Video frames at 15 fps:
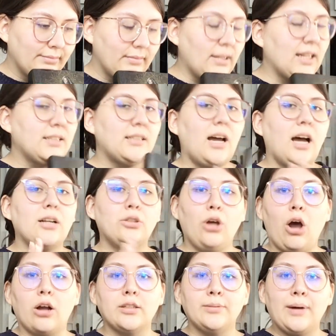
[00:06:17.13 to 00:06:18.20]
it's not
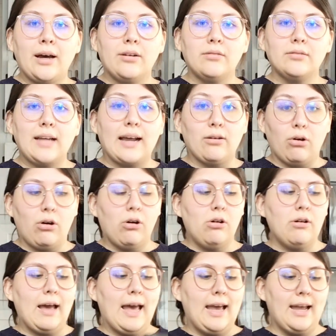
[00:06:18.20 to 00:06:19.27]
talked about at
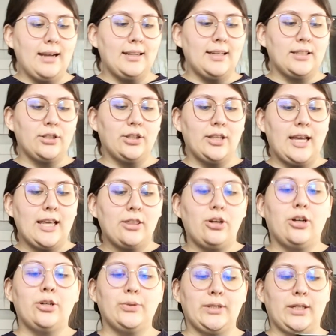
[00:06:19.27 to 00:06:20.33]
all, and they thought
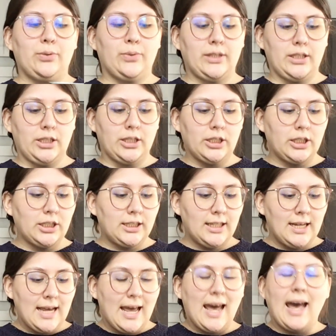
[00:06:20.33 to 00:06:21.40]
it was like really good.
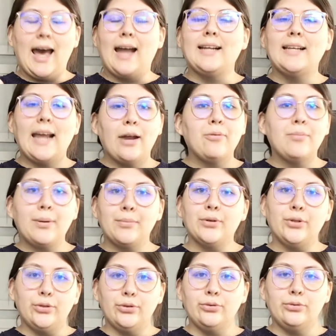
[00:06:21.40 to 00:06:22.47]
I can't remember
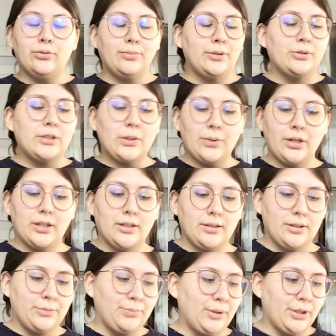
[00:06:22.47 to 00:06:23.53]
who. There was someone on
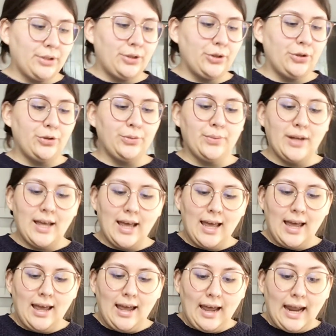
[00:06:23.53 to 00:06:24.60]
BookTube,
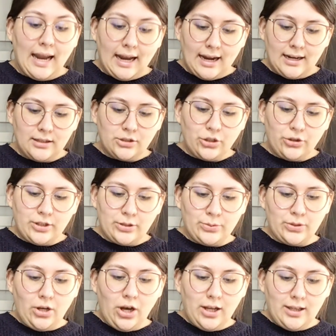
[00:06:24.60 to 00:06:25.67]
and so this
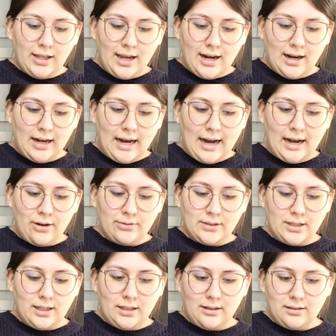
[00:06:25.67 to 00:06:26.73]
was on there, and I was
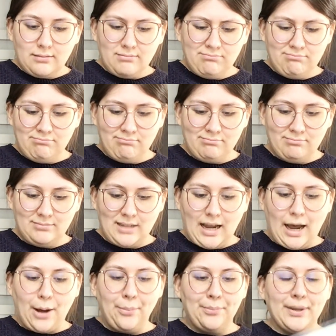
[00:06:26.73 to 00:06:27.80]
like,
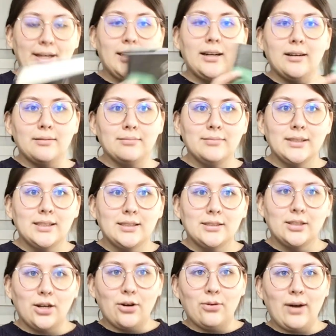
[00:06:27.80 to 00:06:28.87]
I'll pick it up.
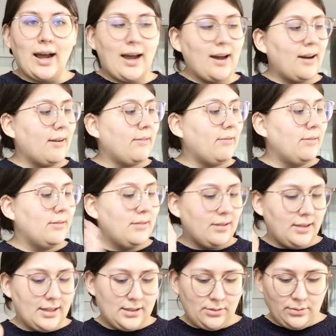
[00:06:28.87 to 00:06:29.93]
So I have
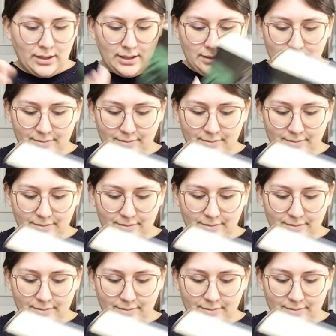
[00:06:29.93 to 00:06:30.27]
this one.